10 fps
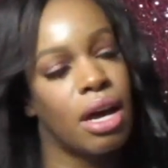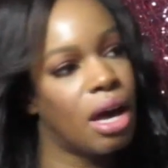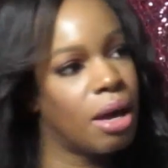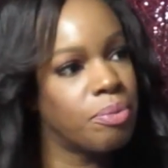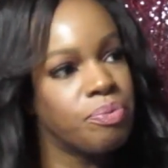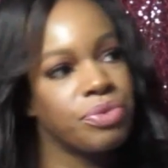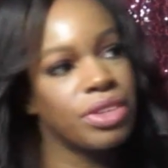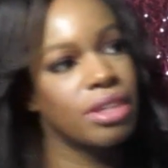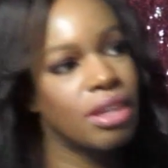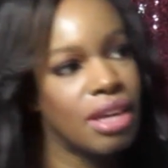
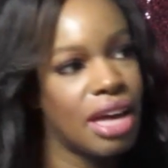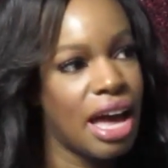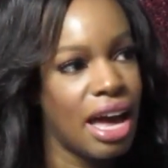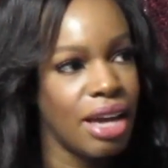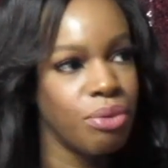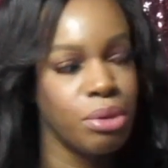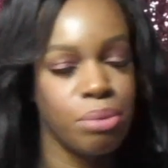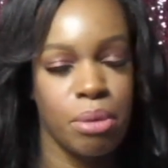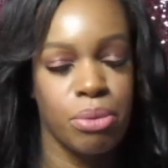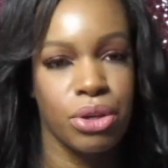I
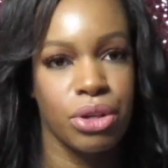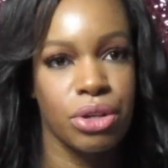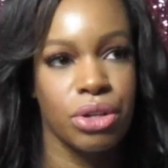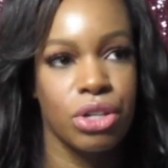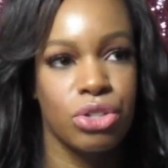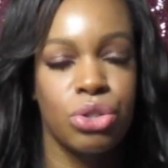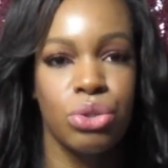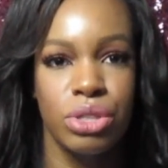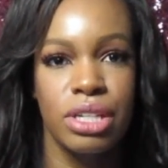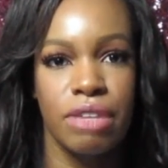remember
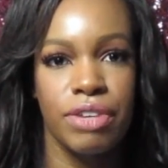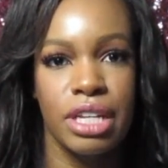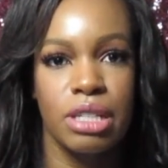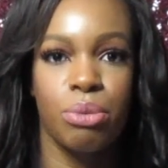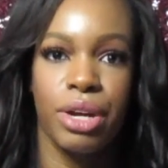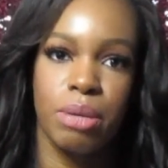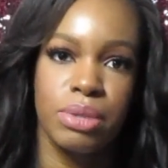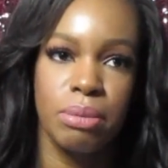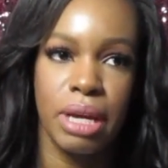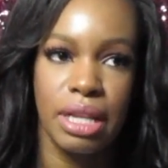two significant
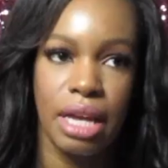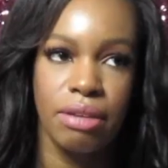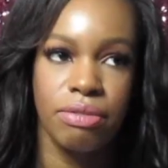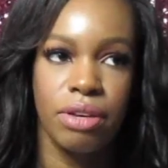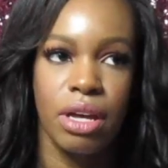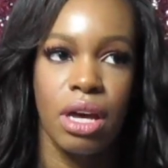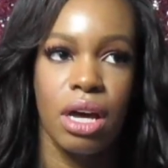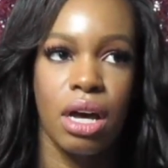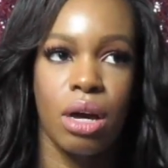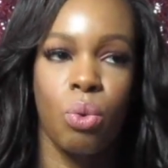breakups in my life.
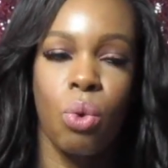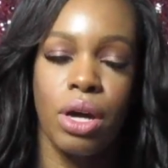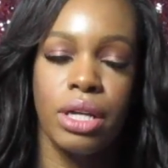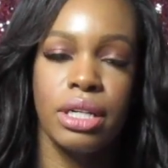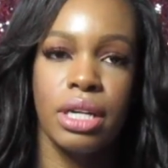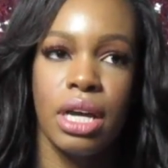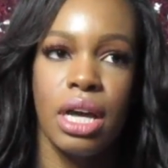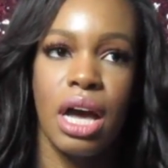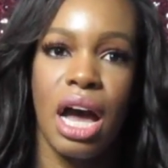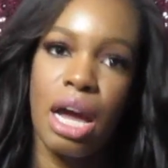One,
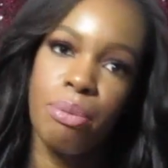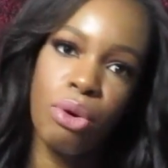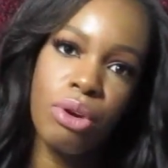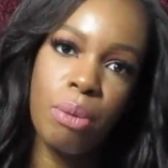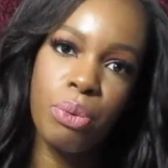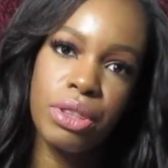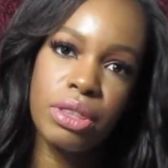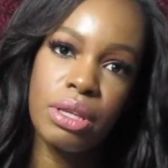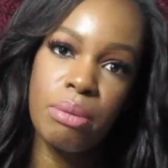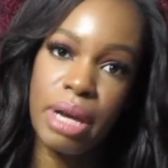I broke up with
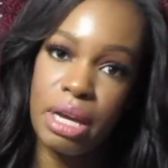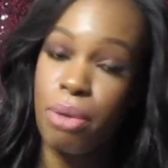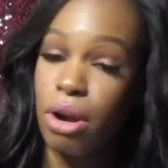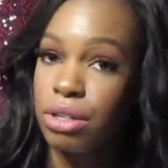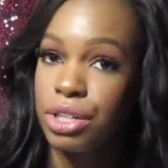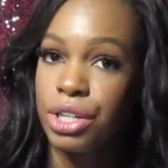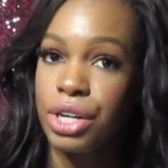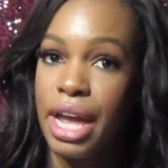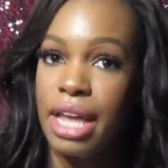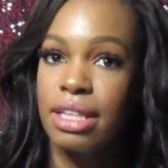my
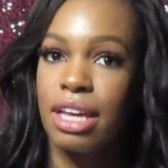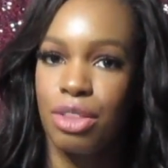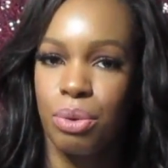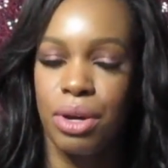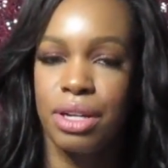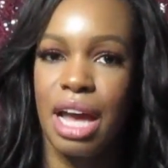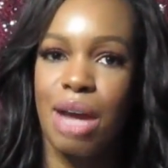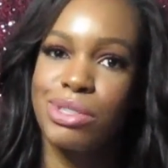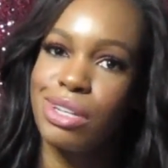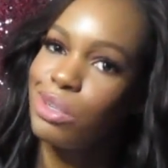partner, and the other one,
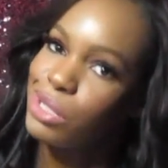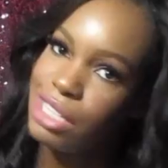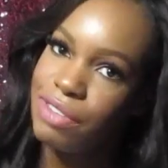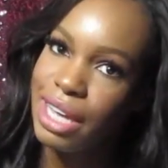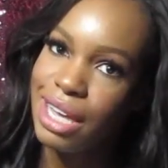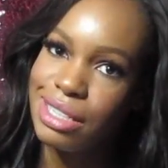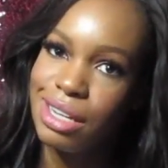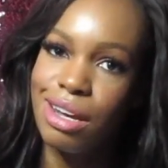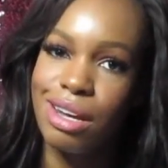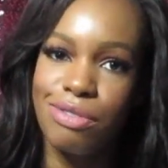I was on the receiving end
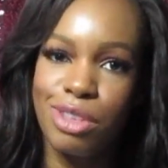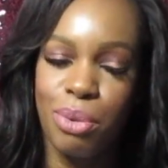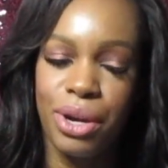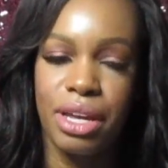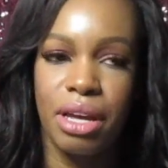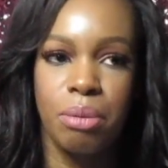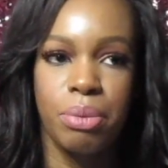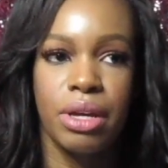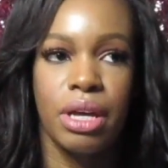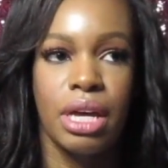of the breakup.
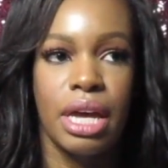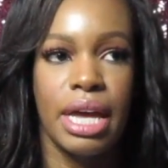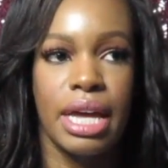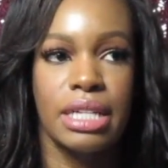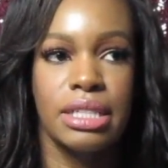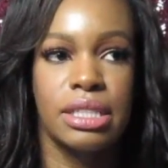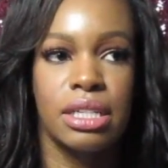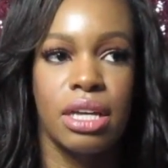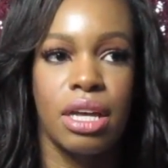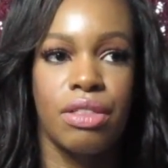And
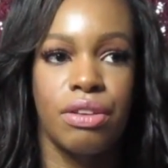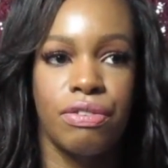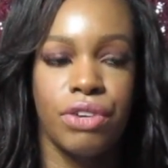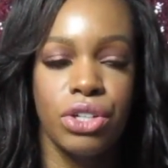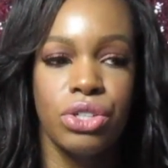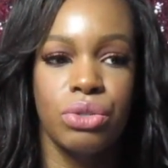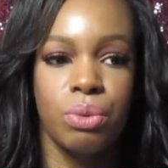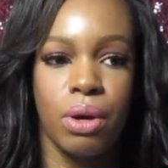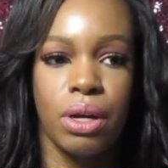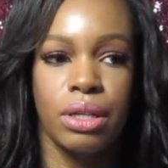the first
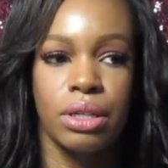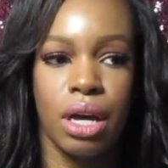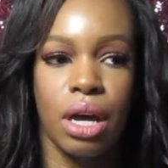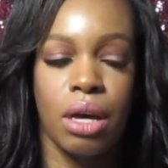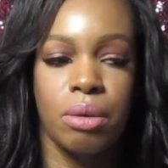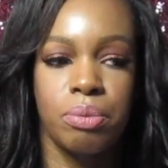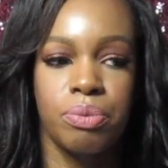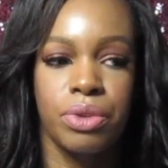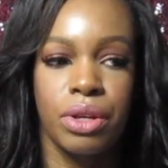one,